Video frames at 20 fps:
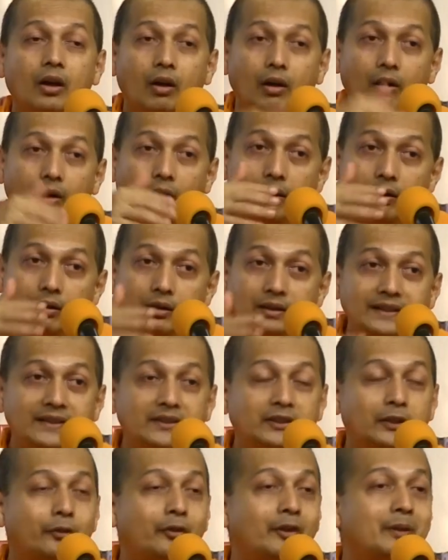all
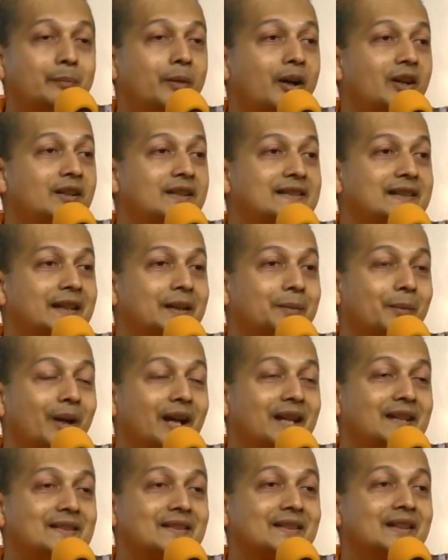these different bodies and
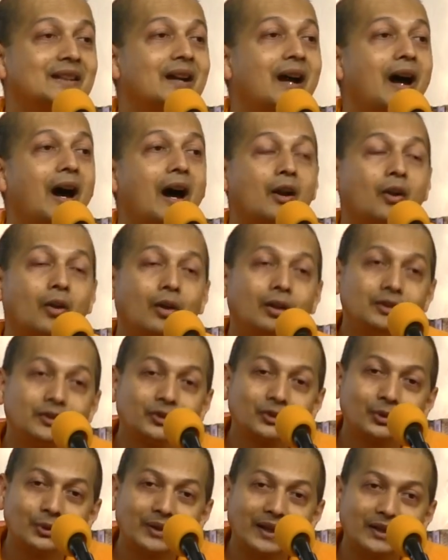minds are
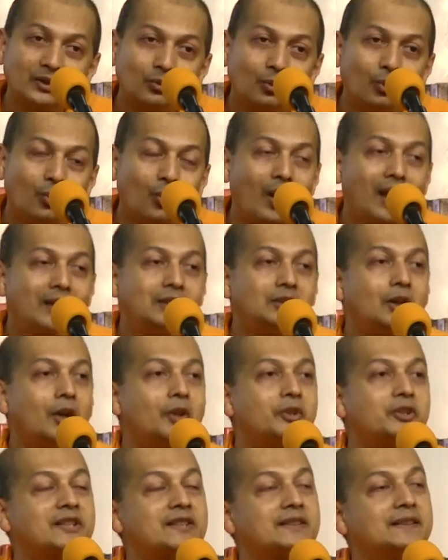also that one
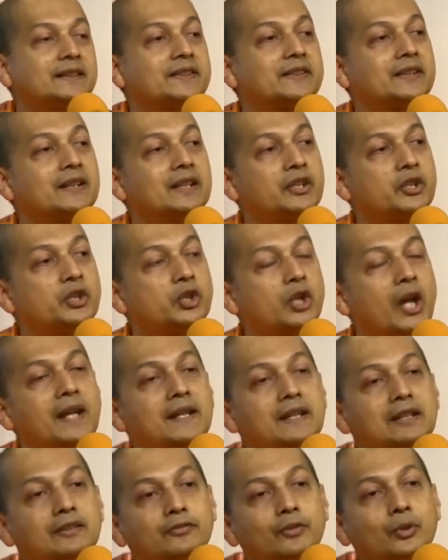consciousness
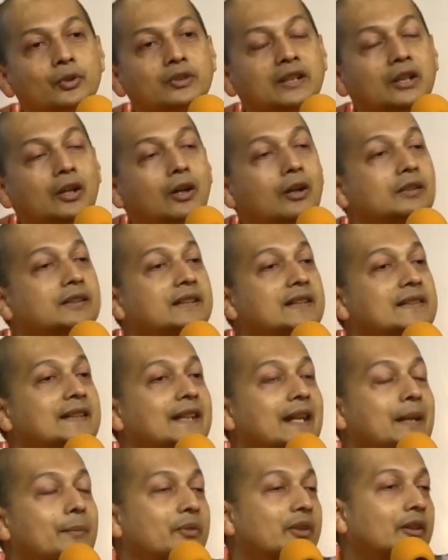shining forth in all these
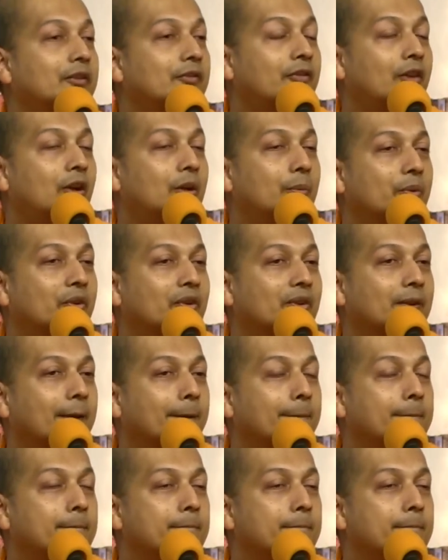names and forms.